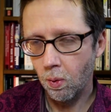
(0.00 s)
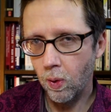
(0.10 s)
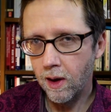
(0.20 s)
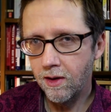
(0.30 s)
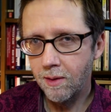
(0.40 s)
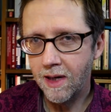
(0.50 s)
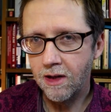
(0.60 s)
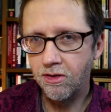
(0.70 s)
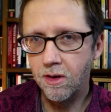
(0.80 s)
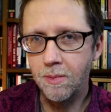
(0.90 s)
Where did the
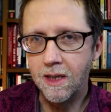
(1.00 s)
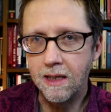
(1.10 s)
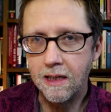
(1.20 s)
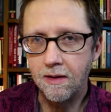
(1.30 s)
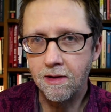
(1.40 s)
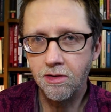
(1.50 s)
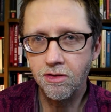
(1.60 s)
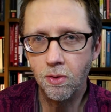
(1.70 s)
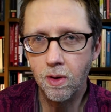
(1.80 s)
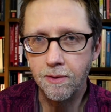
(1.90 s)
mainstream media get this
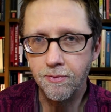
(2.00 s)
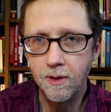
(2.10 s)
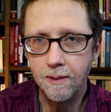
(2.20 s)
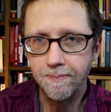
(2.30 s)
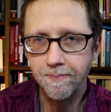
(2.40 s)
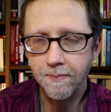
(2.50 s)
story from?